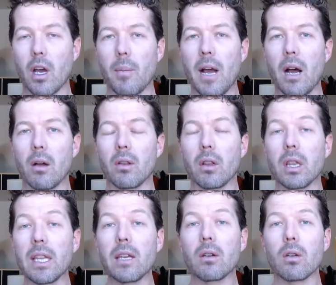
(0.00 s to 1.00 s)
about
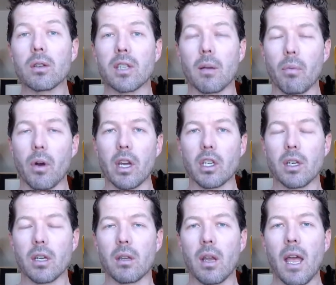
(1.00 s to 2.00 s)
legal
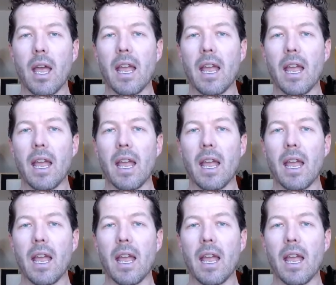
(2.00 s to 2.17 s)
separation